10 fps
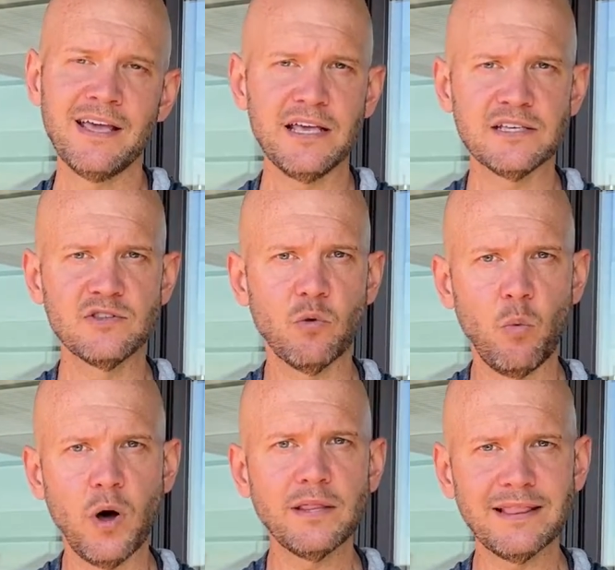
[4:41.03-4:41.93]
is the
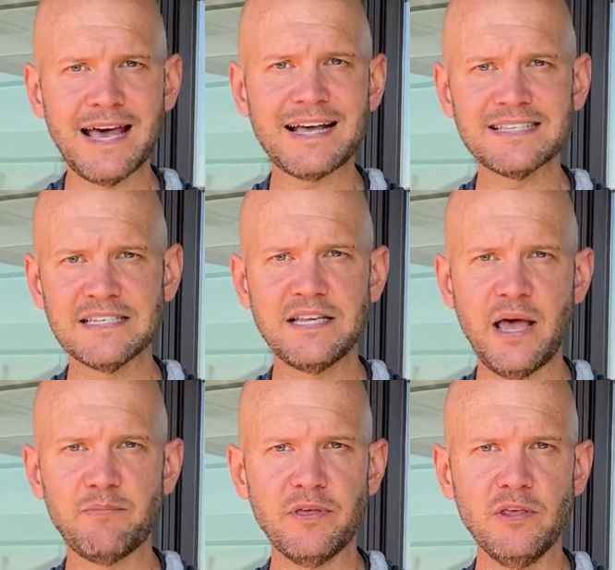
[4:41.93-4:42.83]
one last
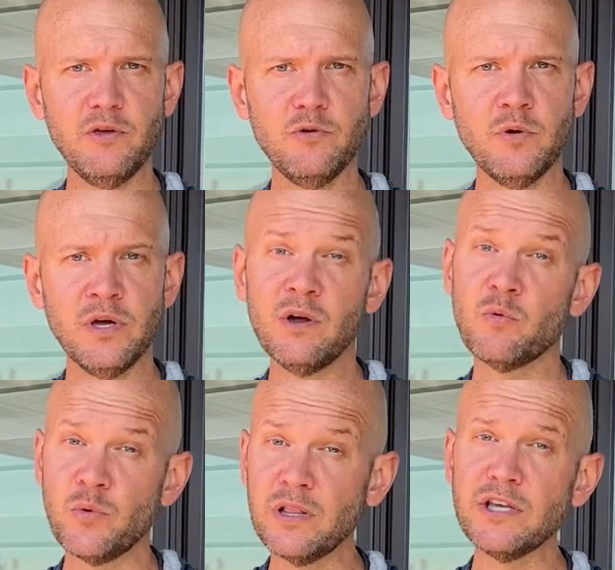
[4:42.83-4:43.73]
step that you
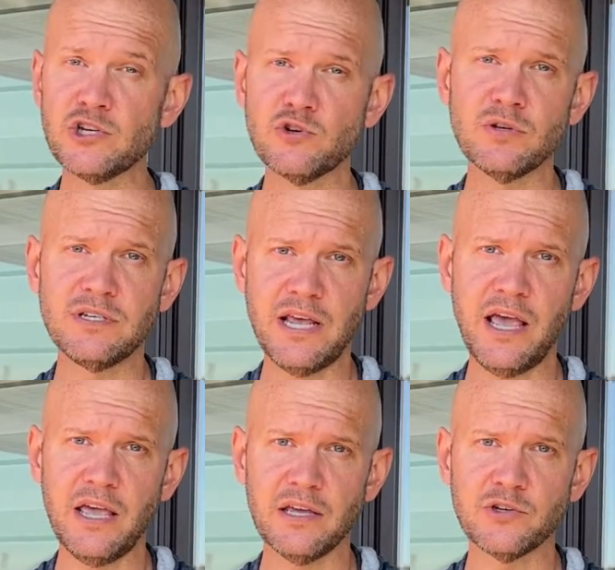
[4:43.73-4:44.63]
really should
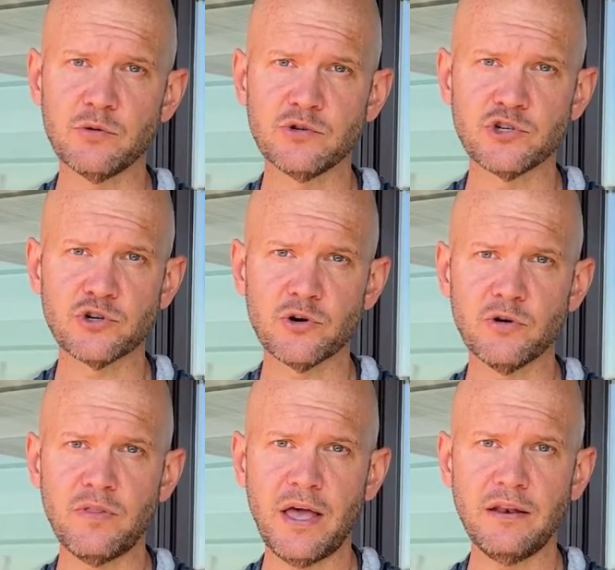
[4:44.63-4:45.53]
take to
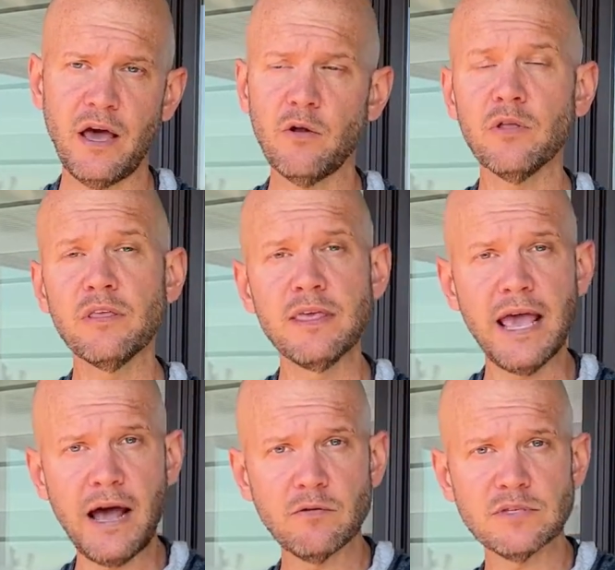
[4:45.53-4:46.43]
ensure that not only the
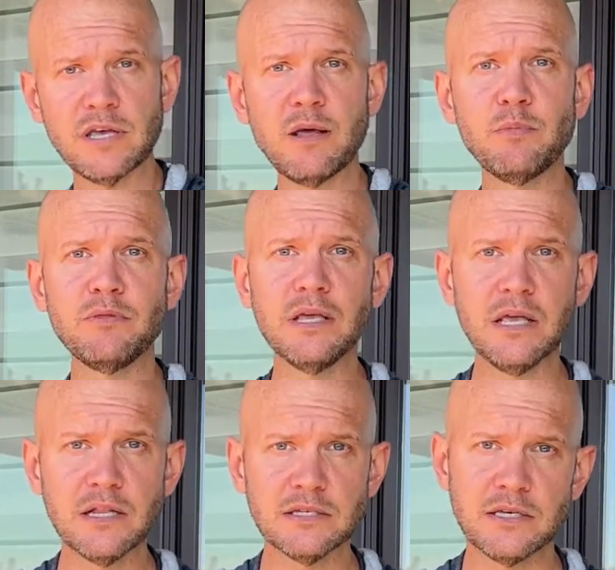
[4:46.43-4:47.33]
outside, but the
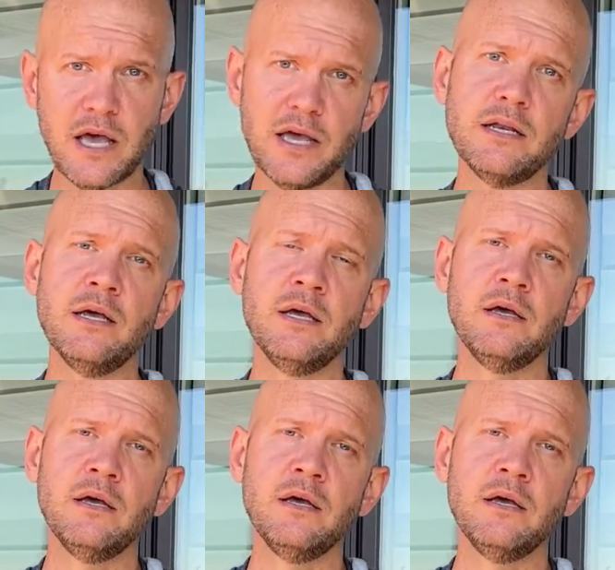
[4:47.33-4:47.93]
inside